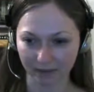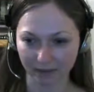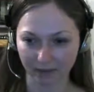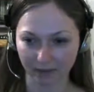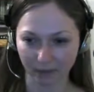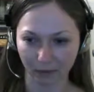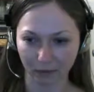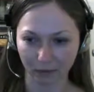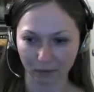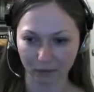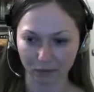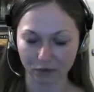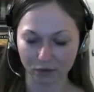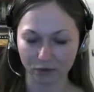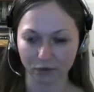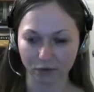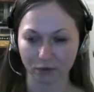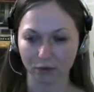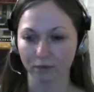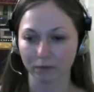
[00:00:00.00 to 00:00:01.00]
so you
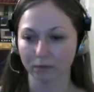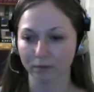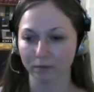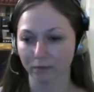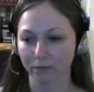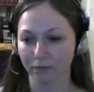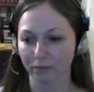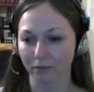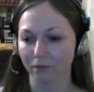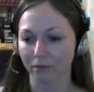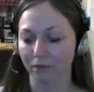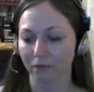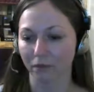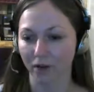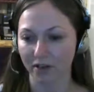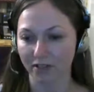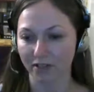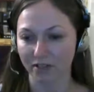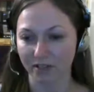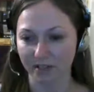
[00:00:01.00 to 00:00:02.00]
should
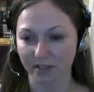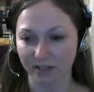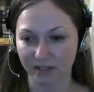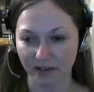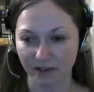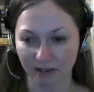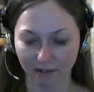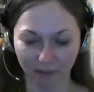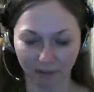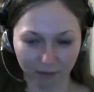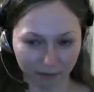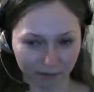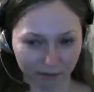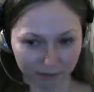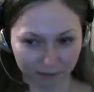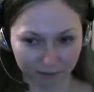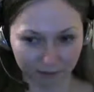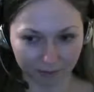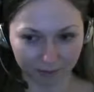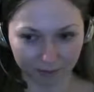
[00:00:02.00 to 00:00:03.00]
register on
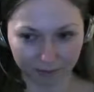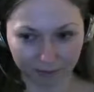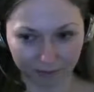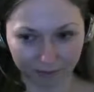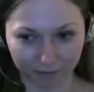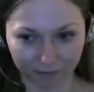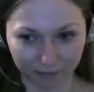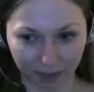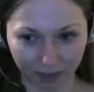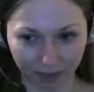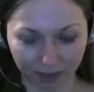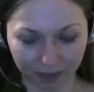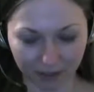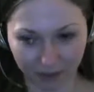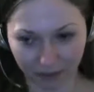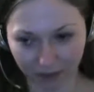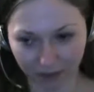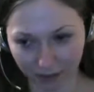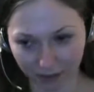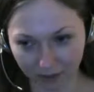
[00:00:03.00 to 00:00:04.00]

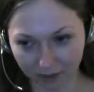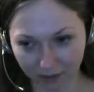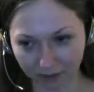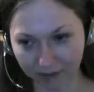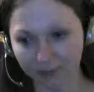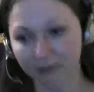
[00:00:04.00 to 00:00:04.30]
italki,